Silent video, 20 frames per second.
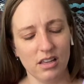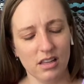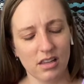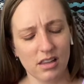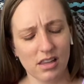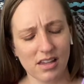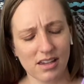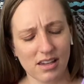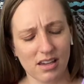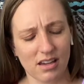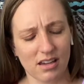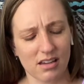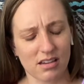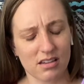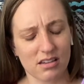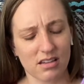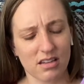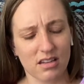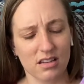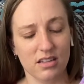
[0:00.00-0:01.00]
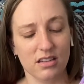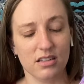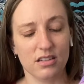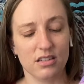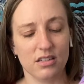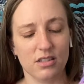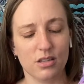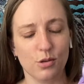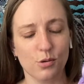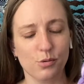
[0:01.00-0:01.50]
like a
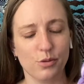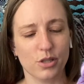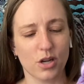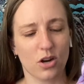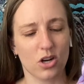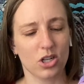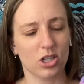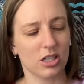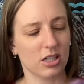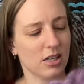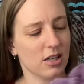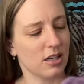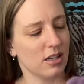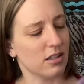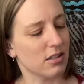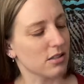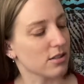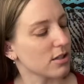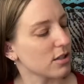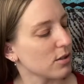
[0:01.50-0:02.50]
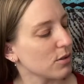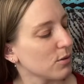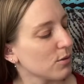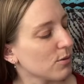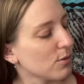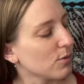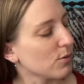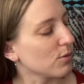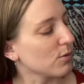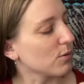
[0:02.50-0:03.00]
too dark and
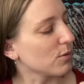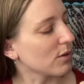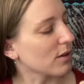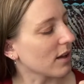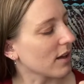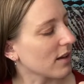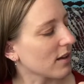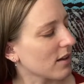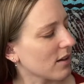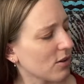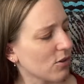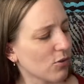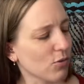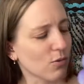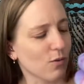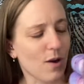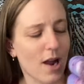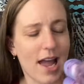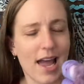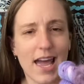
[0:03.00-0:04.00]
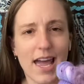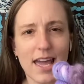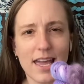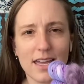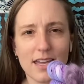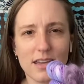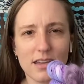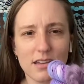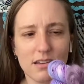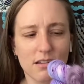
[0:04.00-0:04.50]
too like
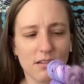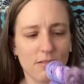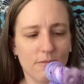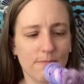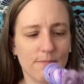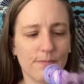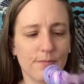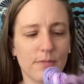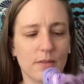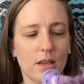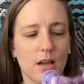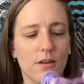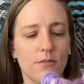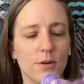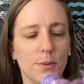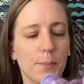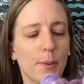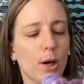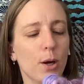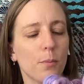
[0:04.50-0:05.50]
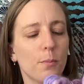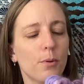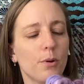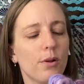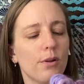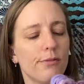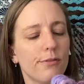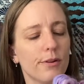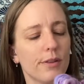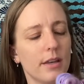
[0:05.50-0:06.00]
gray of a
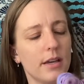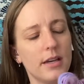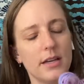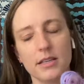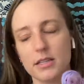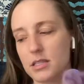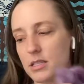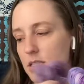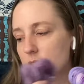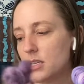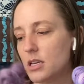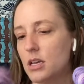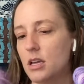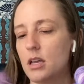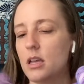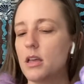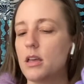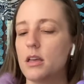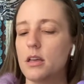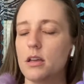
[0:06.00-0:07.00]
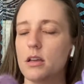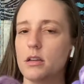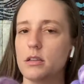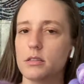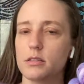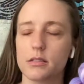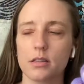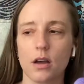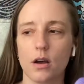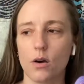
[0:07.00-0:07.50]
purple for this.
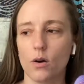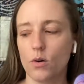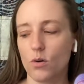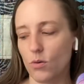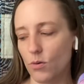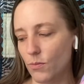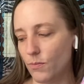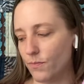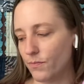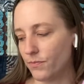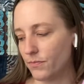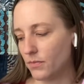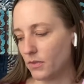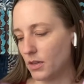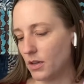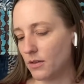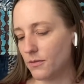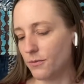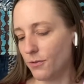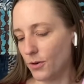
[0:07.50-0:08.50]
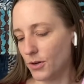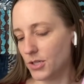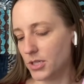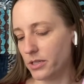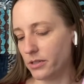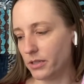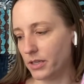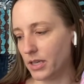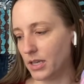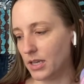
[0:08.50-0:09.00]
So
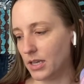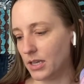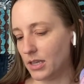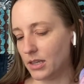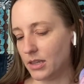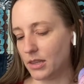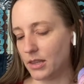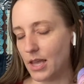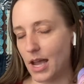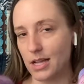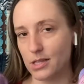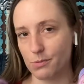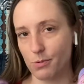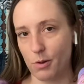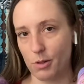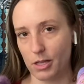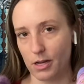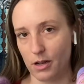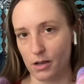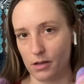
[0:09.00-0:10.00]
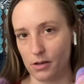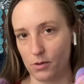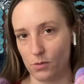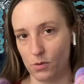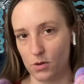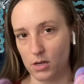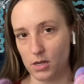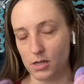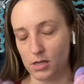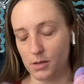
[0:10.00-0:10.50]
unfortunately, that's probably not gonna
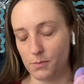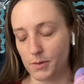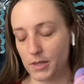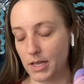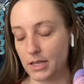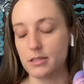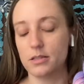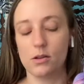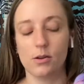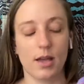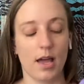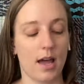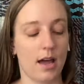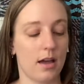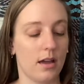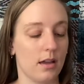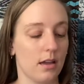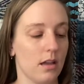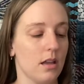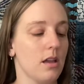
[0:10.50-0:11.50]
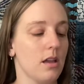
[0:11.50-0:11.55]
work, but that's okay.